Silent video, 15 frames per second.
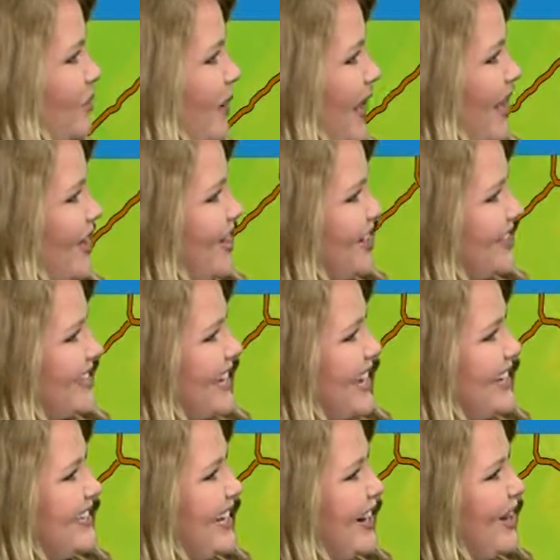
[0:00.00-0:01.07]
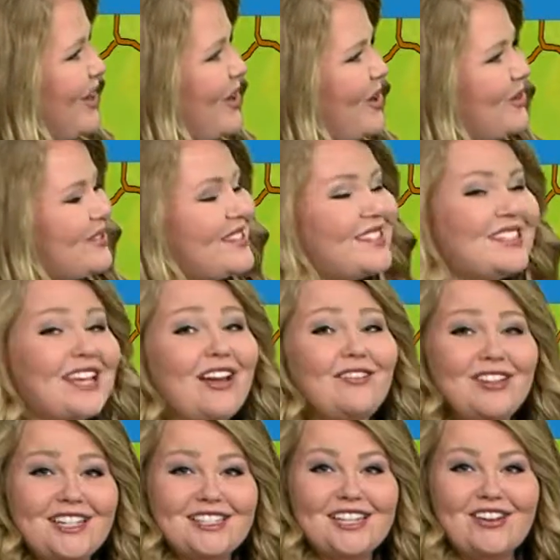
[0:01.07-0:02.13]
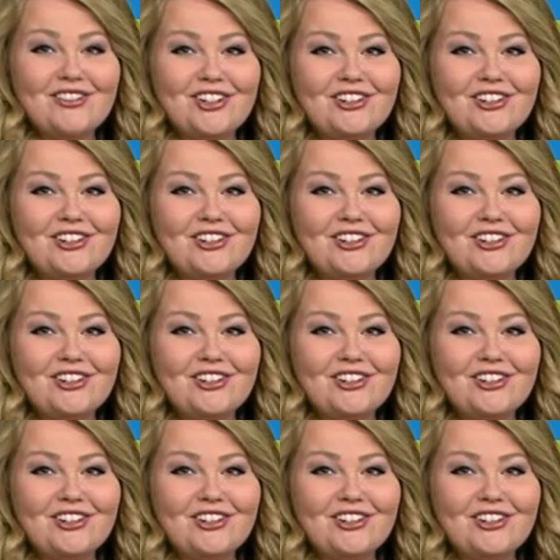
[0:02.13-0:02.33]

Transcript: Paris and Terre Haute, 77